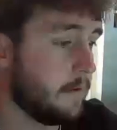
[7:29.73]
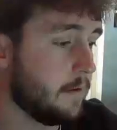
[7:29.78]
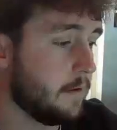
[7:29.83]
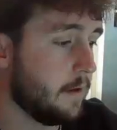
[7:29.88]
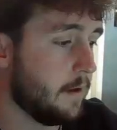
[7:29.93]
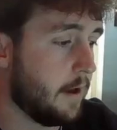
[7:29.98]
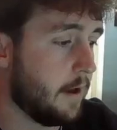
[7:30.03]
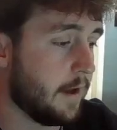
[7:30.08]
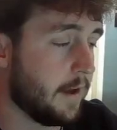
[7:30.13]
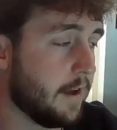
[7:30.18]

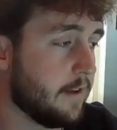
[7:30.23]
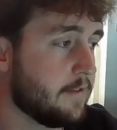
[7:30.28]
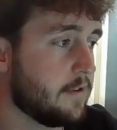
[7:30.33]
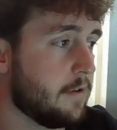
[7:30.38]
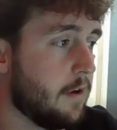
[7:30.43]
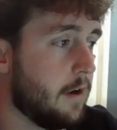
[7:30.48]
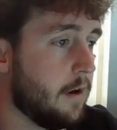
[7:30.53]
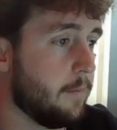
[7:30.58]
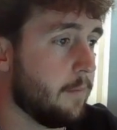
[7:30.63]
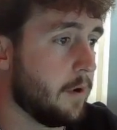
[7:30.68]
I guess
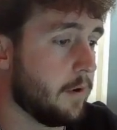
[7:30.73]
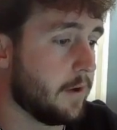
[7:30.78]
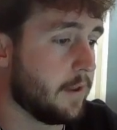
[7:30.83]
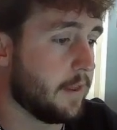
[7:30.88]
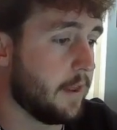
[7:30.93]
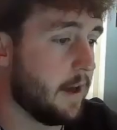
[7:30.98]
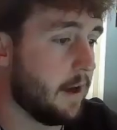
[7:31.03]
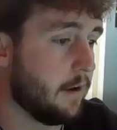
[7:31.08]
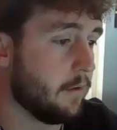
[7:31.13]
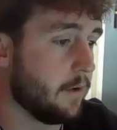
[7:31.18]
comboing
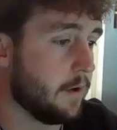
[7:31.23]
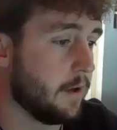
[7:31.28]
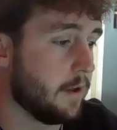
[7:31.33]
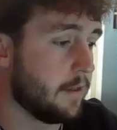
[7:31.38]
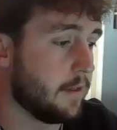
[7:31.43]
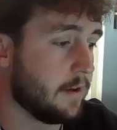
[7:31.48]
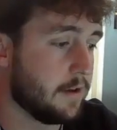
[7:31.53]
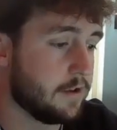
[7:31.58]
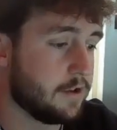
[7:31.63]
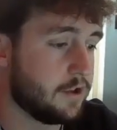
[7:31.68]
that with
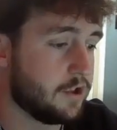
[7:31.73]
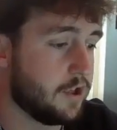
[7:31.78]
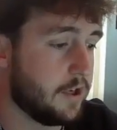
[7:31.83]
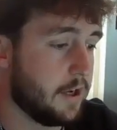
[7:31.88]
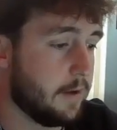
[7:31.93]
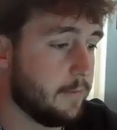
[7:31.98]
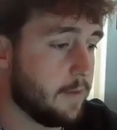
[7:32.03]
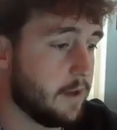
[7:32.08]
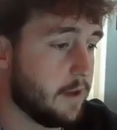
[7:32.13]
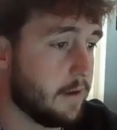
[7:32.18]
a
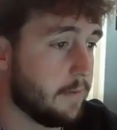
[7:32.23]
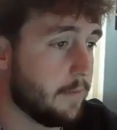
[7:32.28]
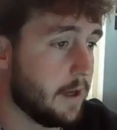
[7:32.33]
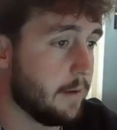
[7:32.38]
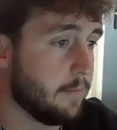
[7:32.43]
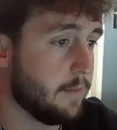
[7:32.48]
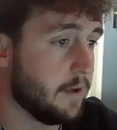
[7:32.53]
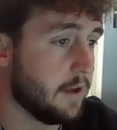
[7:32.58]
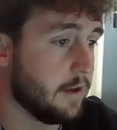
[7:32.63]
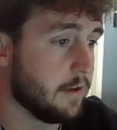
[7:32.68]
Shaman,
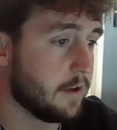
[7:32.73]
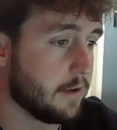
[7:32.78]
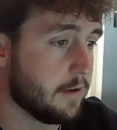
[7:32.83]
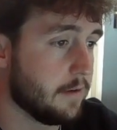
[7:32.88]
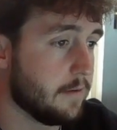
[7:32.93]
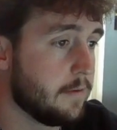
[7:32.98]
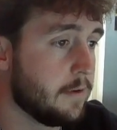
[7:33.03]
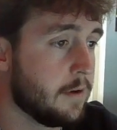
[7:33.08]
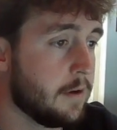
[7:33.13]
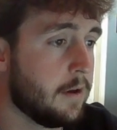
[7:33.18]
maybe you could
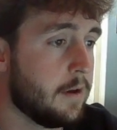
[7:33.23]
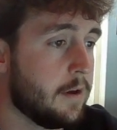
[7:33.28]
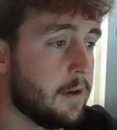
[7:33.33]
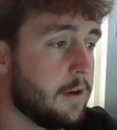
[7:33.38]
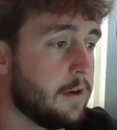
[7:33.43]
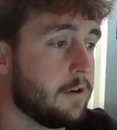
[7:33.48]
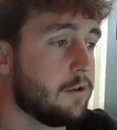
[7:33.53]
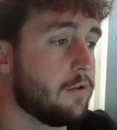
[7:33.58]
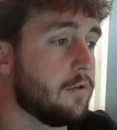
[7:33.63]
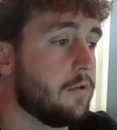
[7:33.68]

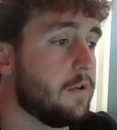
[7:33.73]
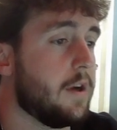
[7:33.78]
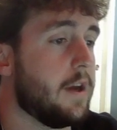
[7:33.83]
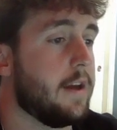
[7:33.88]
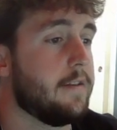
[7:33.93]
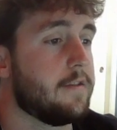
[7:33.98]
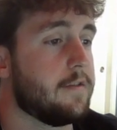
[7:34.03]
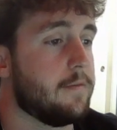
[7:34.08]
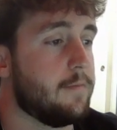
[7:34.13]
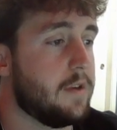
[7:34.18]

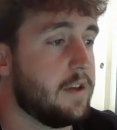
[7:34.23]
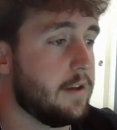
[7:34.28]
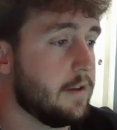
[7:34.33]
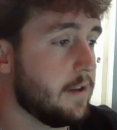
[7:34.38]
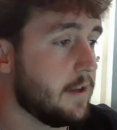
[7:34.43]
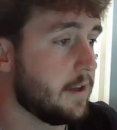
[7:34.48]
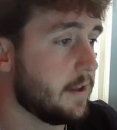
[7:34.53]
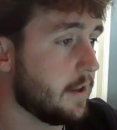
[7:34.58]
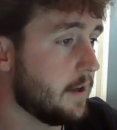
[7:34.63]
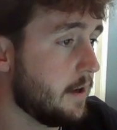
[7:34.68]
create some
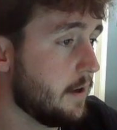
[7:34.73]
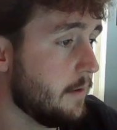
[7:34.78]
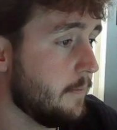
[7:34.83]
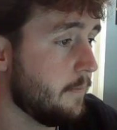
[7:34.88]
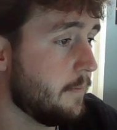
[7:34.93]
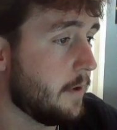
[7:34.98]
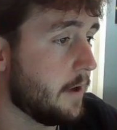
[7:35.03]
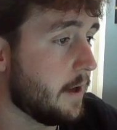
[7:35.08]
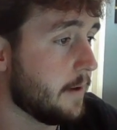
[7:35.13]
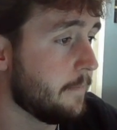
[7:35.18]
healing there,
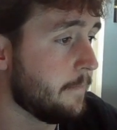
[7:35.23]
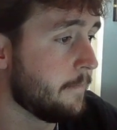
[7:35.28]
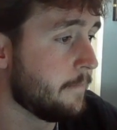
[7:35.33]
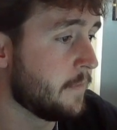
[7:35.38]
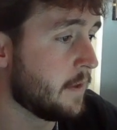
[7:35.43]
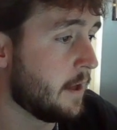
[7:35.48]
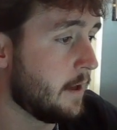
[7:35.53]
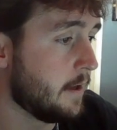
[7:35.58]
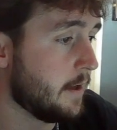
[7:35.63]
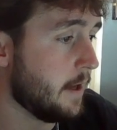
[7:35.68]
but
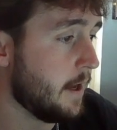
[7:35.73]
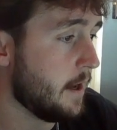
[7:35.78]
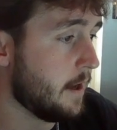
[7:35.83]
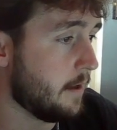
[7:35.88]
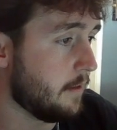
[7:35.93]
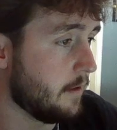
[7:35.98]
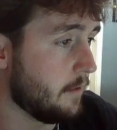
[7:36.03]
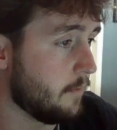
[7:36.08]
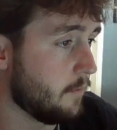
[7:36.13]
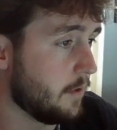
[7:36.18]
yeah,
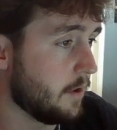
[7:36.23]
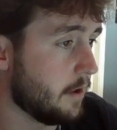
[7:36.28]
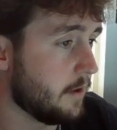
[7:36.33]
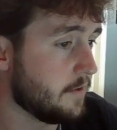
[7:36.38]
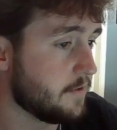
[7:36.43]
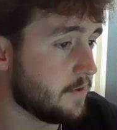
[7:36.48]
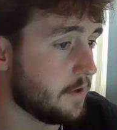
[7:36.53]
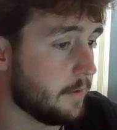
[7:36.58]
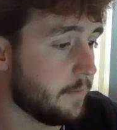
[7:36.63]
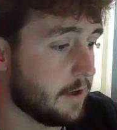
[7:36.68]
and then we already
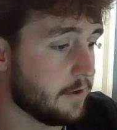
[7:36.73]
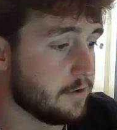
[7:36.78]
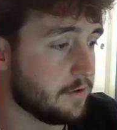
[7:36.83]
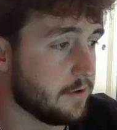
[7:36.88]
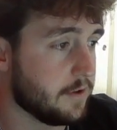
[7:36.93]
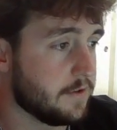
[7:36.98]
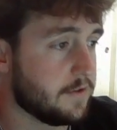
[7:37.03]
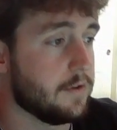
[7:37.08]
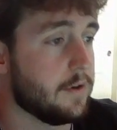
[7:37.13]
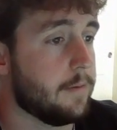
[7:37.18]
saw
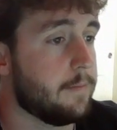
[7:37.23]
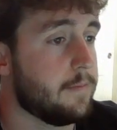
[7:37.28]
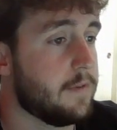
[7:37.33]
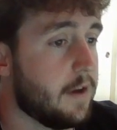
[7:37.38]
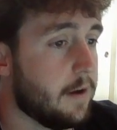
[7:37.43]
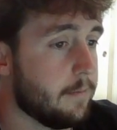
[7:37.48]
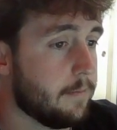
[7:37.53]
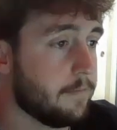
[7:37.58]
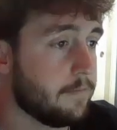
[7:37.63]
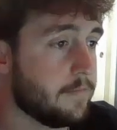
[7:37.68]
Pachirisu up
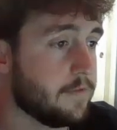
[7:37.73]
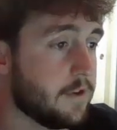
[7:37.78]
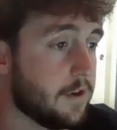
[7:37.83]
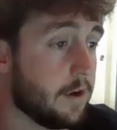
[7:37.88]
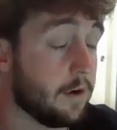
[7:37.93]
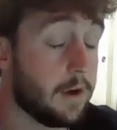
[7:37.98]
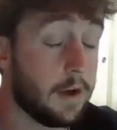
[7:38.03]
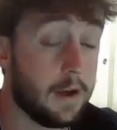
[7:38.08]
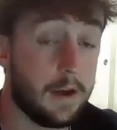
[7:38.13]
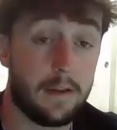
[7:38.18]
top.
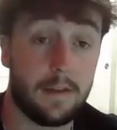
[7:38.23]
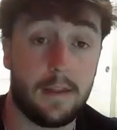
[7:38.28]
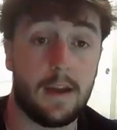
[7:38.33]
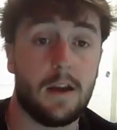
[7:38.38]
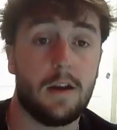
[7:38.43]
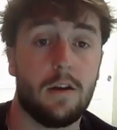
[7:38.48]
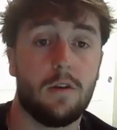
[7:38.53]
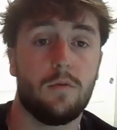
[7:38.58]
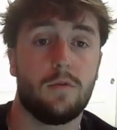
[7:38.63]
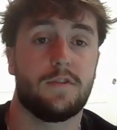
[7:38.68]
So
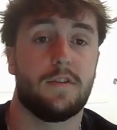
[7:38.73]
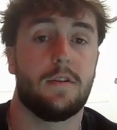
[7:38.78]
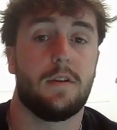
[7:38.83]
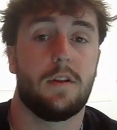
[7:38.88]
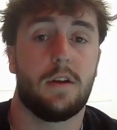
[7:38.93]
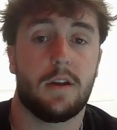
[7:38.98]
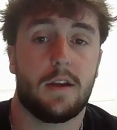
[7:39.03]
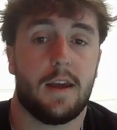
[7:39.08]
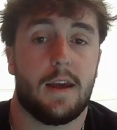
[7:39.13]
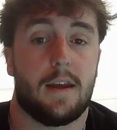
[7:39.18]
there was a
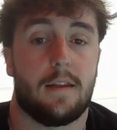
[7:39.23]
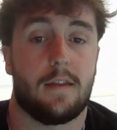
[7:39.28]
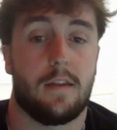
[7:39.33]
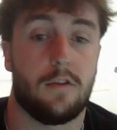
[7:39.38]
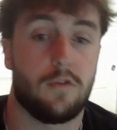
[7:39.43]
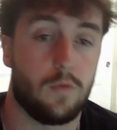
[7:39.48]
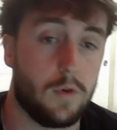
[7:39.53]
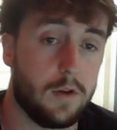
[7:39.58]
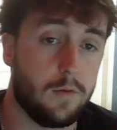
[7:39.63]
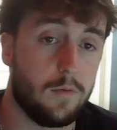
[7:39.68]
look at the
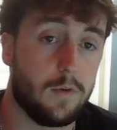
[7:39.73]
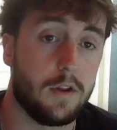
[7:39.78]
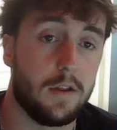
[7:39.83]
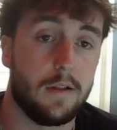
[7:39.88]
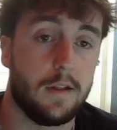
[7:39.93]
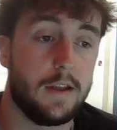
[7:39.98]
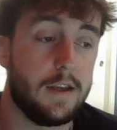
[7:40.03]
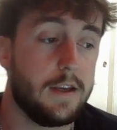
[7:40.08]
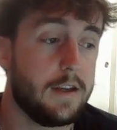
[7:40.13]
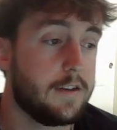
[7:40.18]

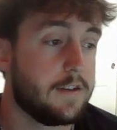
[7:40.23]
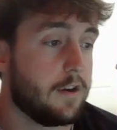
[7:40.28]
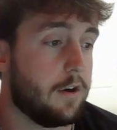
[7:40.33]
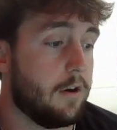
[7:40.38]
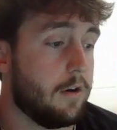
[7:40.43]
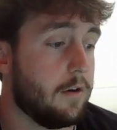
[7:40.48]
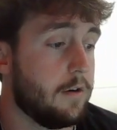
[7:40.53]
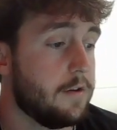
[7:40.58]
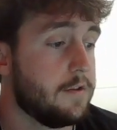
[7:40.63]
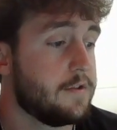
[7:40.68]
21 leaked
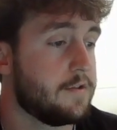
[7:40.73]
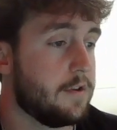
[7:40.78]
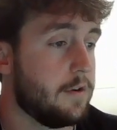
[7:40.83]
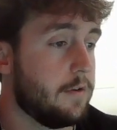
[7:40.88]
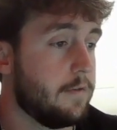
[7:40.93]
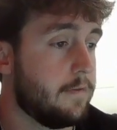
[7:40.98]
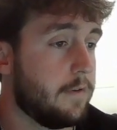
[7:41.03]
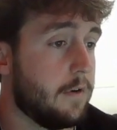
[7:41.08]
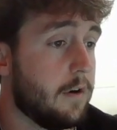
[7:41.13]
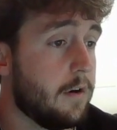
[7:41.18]
cards so
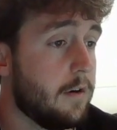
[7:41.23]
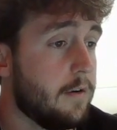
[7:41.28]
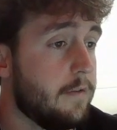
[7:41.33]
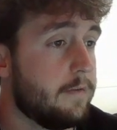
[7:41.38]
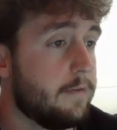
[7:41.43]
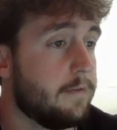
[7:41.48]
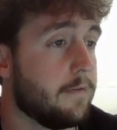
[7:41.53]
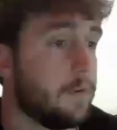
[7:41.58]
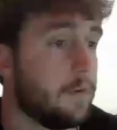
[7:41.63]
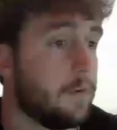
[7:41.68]
far
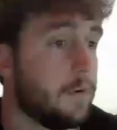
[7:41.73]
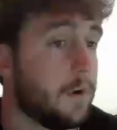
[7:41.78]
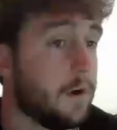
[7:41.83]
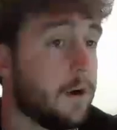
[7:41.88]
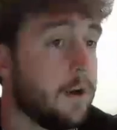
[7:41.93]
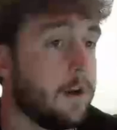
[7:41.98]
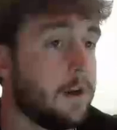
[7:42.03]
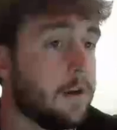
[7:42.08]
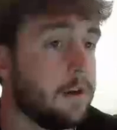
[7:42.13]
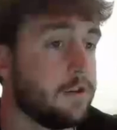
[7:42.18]
for
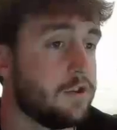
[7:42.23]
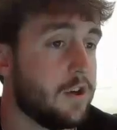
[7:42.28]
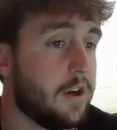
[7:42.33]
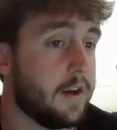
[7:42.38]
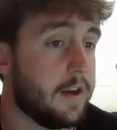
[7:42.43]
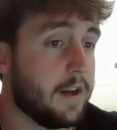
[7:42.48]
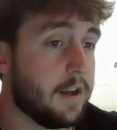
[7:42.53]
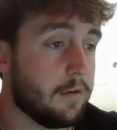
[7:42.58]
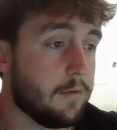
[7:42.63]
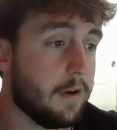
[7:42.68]

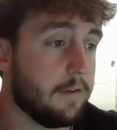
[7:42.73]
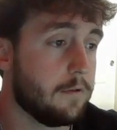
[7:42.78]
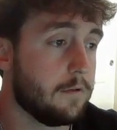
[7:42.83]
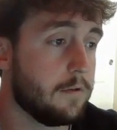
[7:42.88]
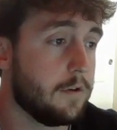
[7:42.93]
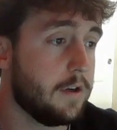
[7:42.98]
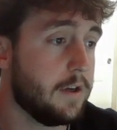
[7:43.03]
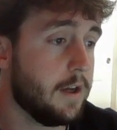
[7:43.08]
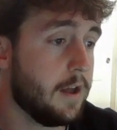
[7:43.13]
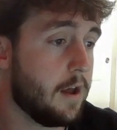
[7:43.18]
Shining
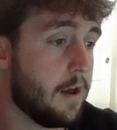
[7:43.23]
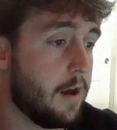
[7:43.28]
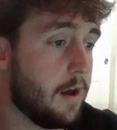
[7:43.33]
Revelry.